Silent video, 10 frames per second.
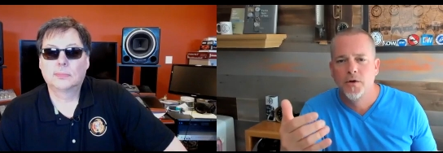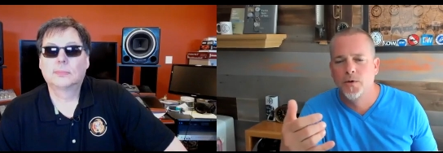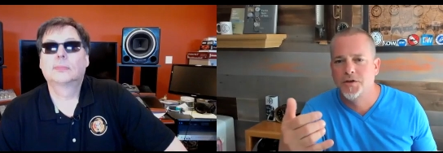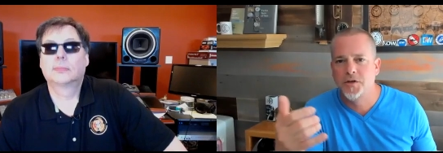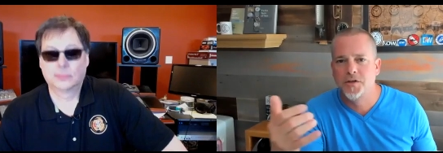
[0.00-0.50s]

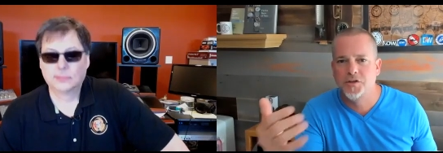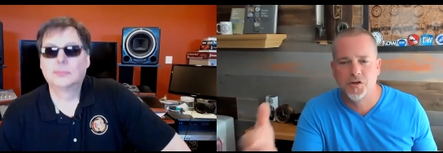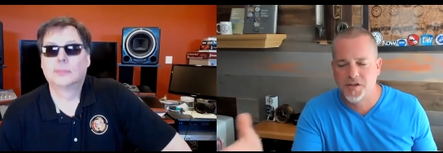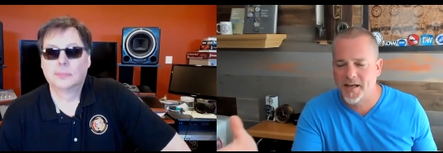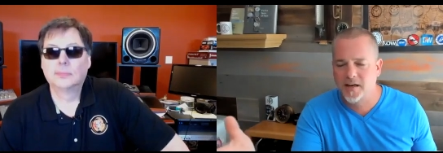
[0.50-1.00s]
Speaker 1: which is
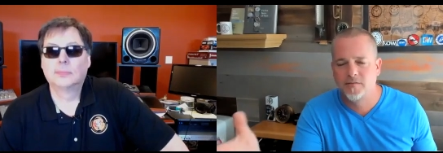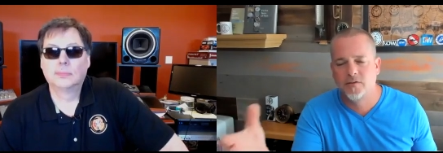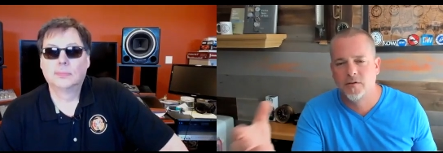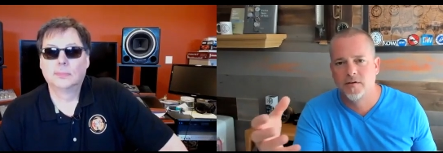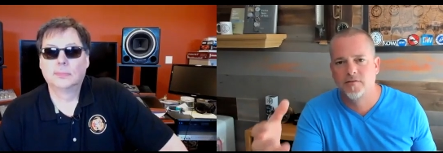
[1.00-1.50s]
just a
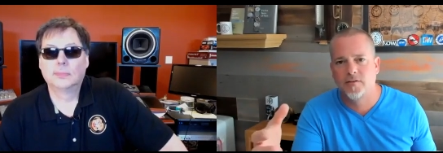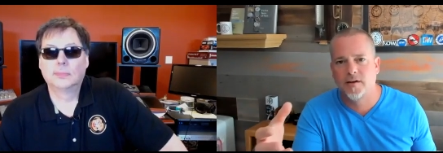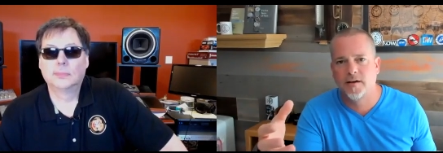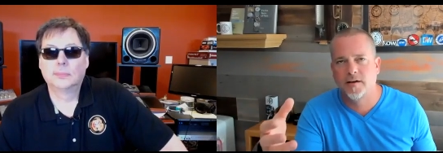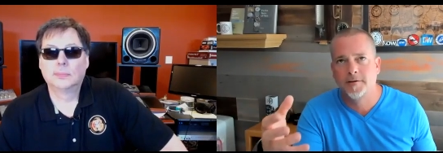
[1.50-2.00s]
handful of
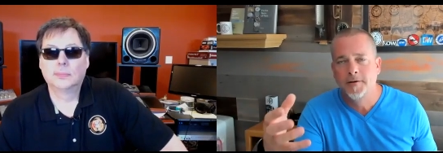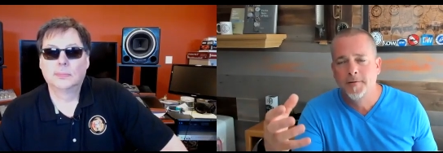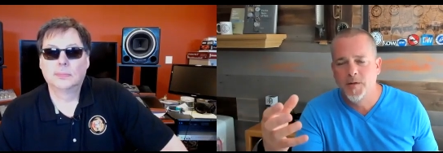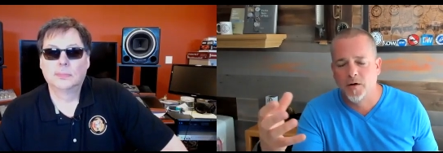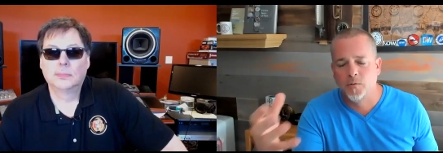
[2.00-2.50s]
uh,
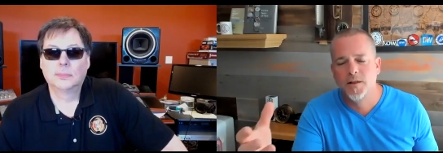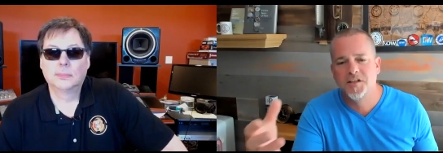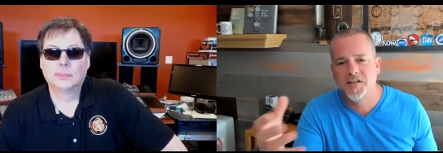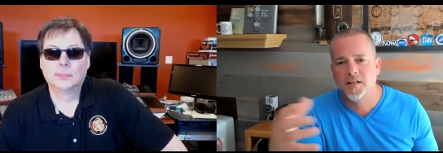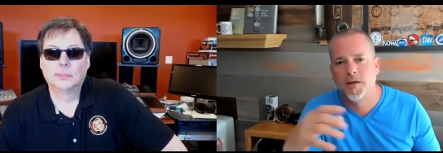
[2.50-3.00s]
you know, really
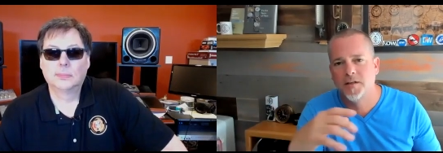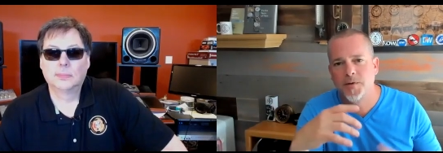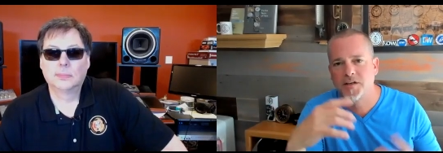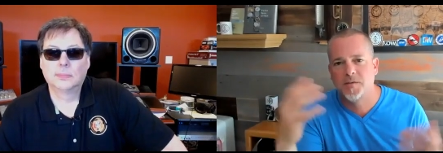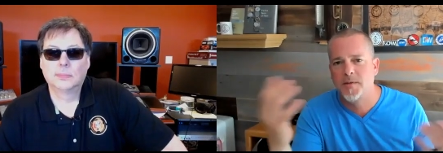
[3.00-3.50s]
sentimental
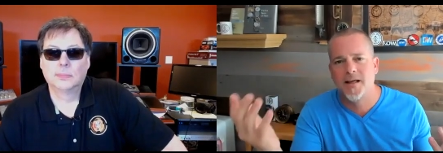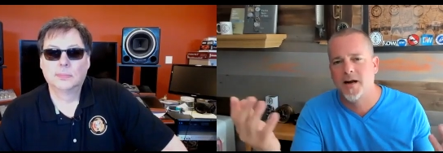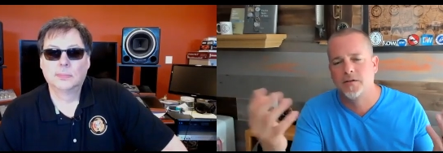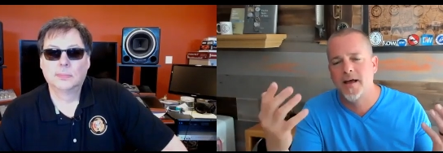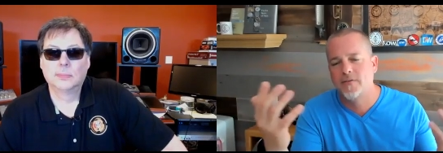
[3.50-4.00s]
piece to me
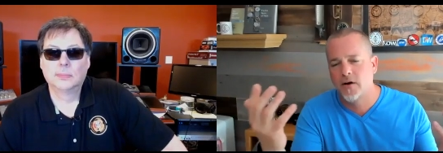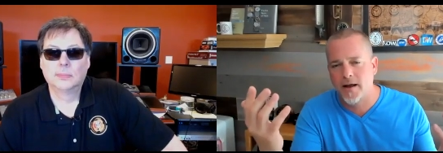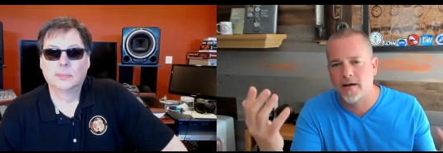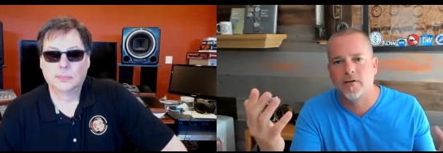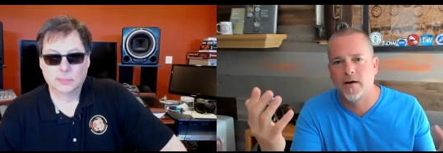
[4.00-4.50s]
that'll never,
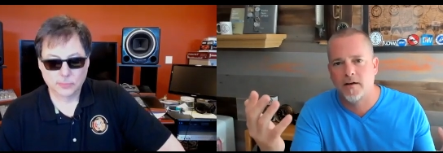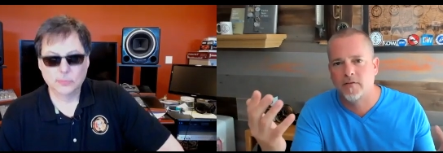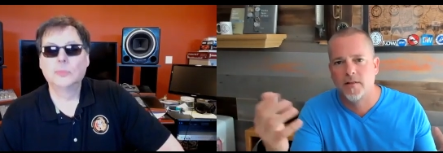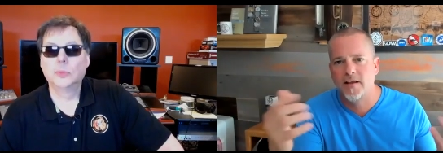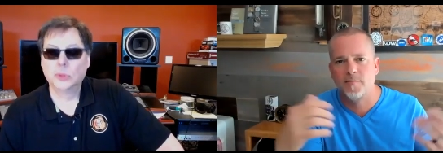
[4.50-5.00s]
ever, ever
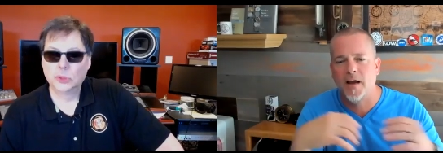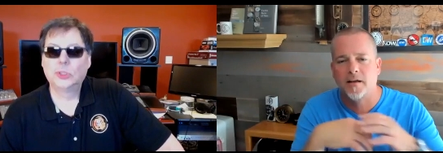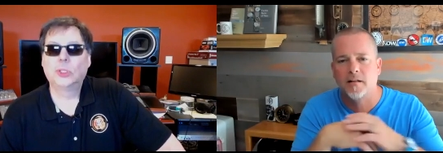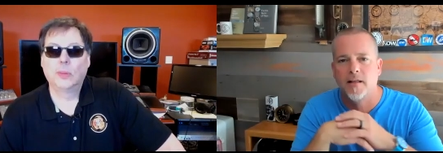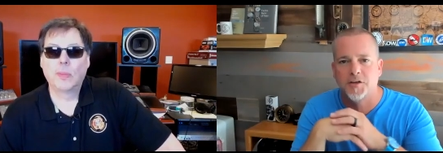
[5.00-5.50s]
leave my
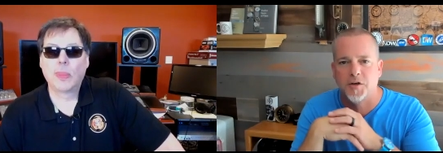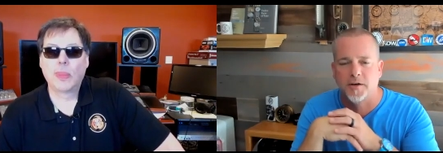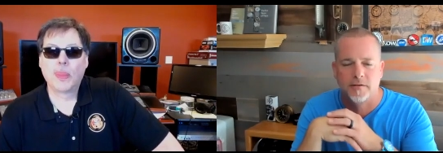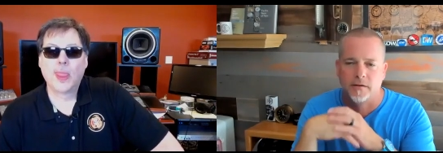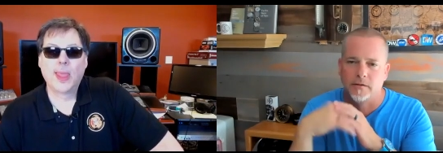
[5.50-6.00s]
sure. collection
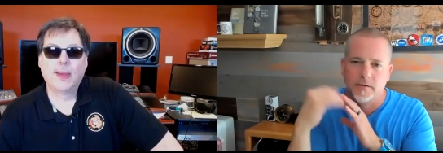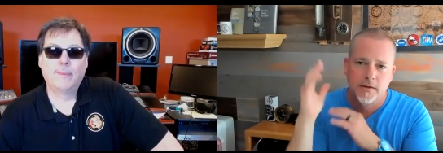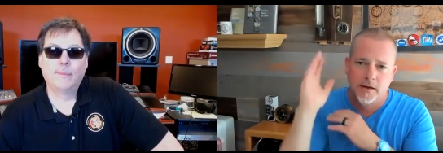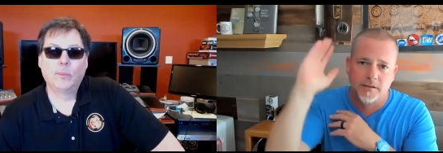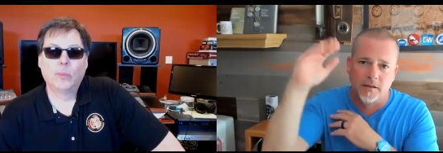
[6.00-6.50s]
until
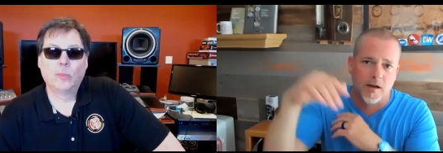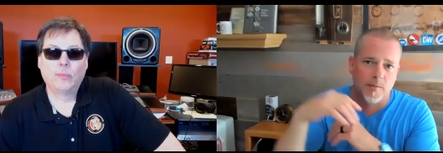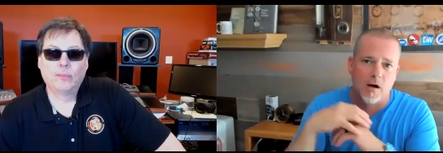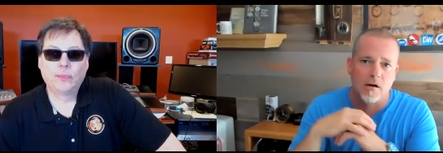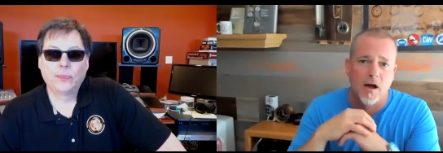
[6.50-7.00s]
until I'm
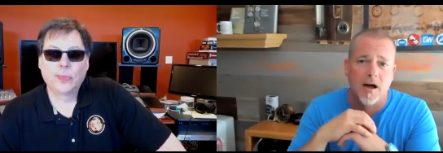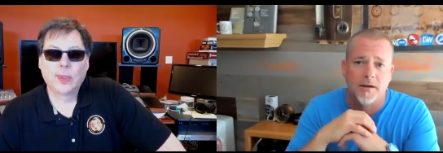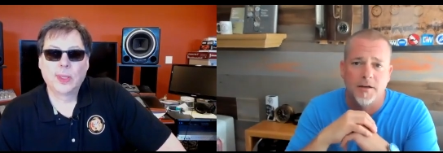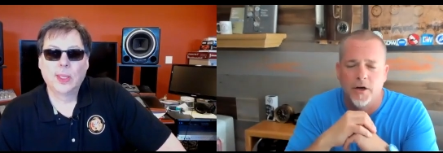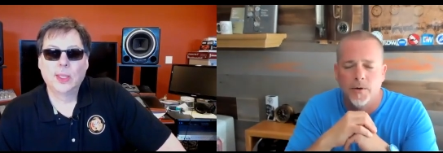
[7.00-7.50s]
long gone,
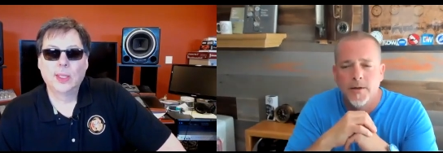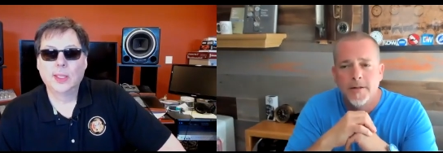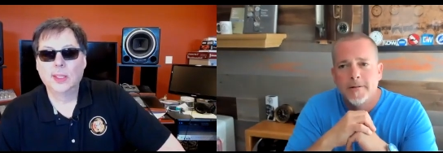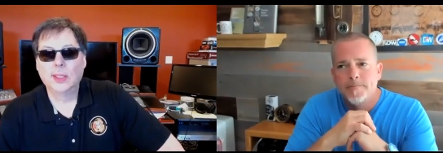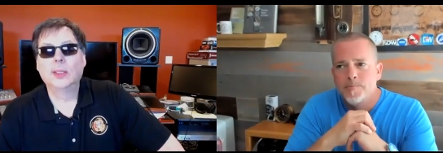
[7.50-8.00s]
you know.
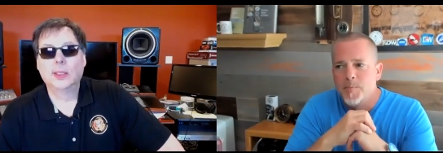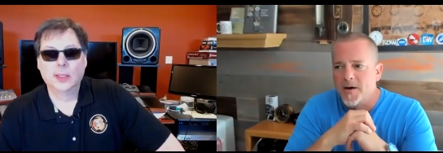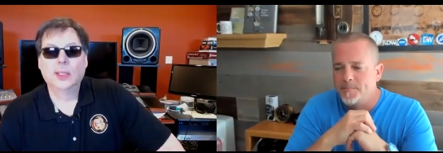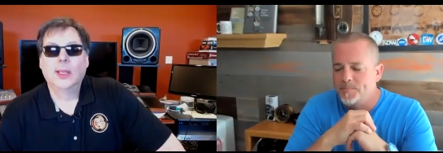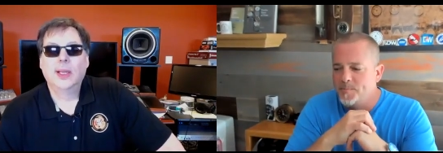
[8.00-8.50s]

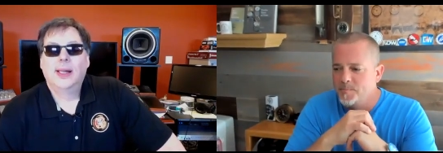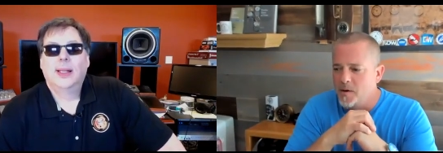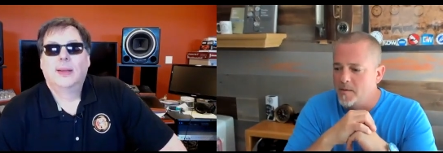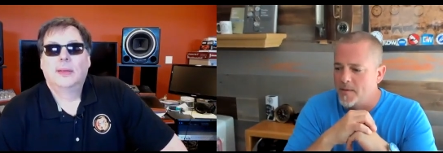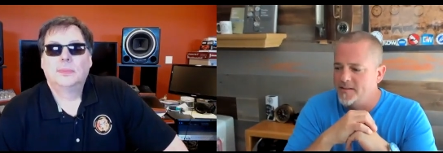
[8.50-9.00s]
But
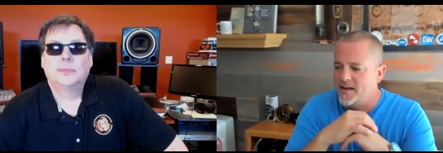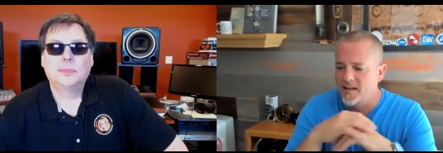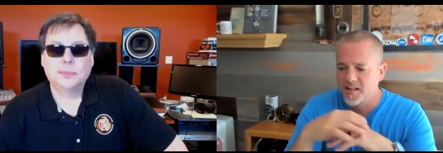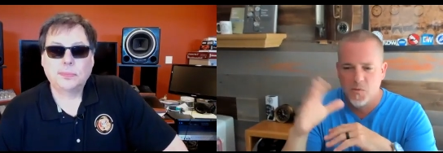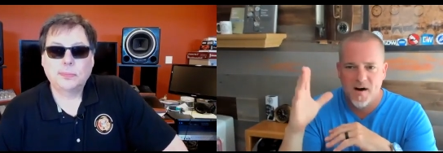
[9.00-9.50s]
but my
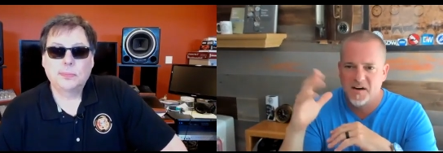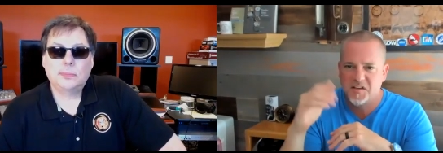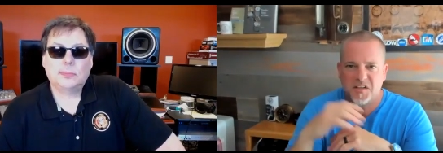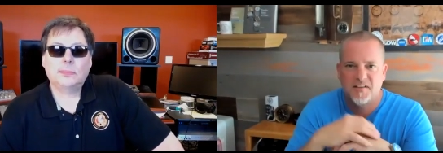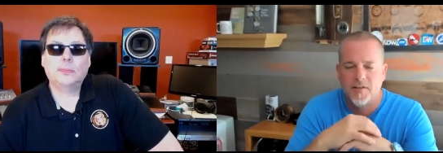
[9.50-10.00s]
daily wear
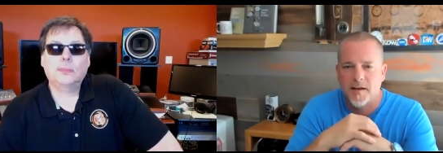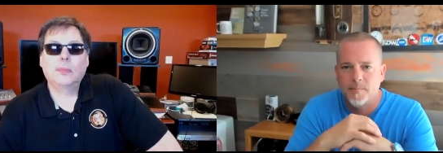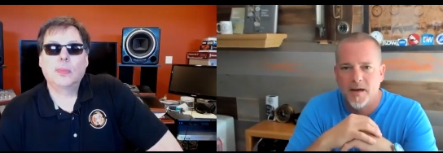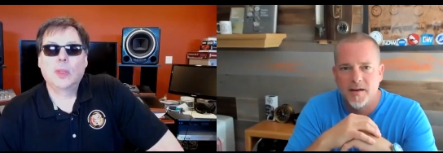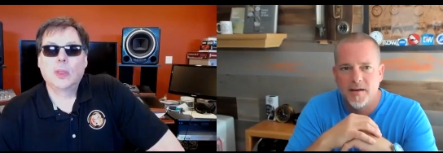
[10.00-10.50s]
stuff, like
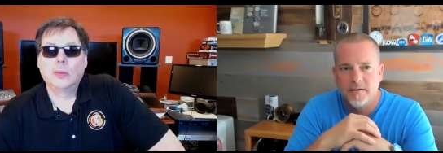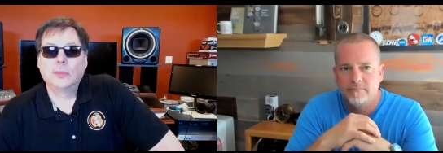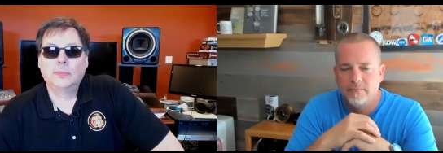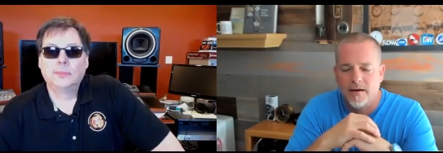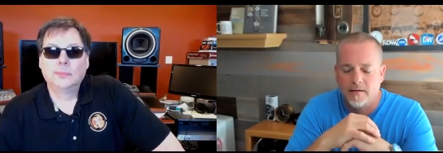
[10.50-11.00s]
my,
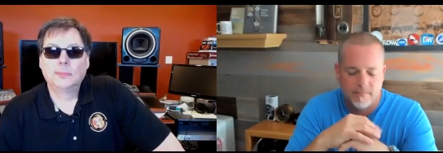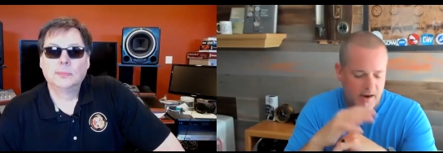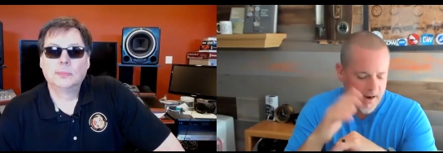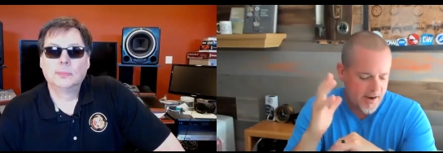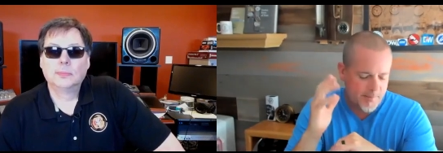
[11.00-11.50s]
you know,
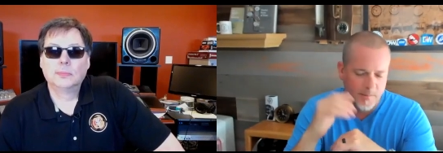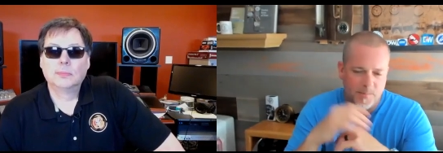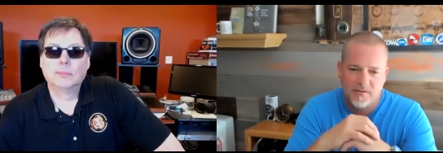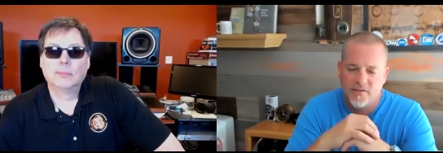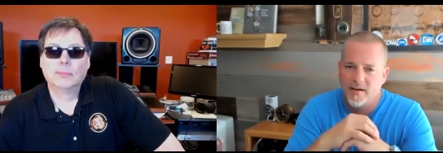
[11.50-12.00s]
I, I'm a
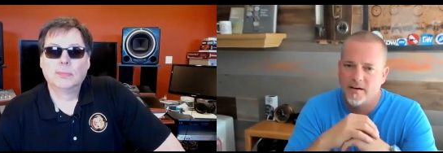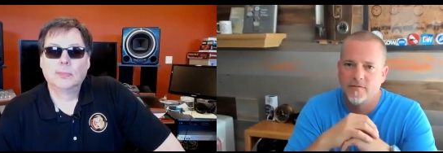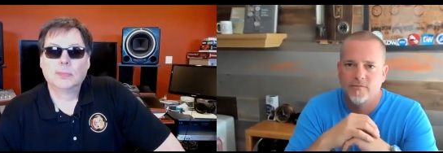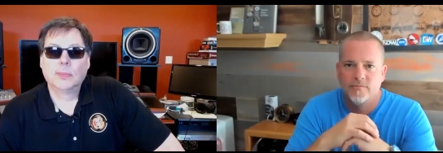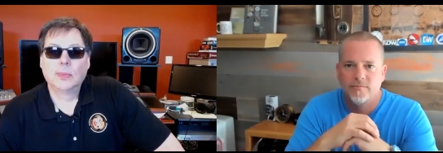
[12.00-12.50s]
big fan of
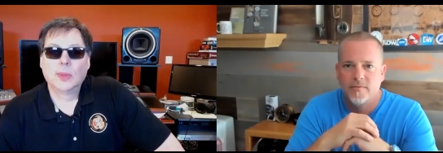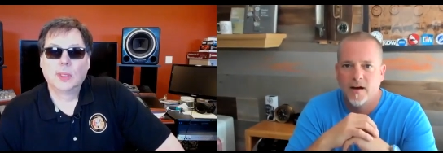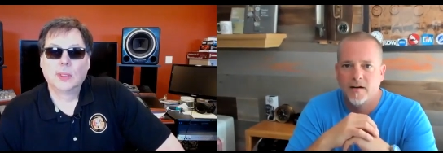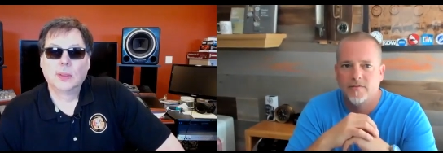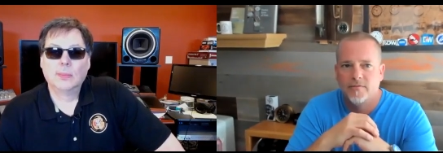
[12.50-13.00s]

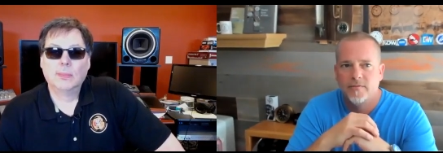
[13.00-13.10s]
of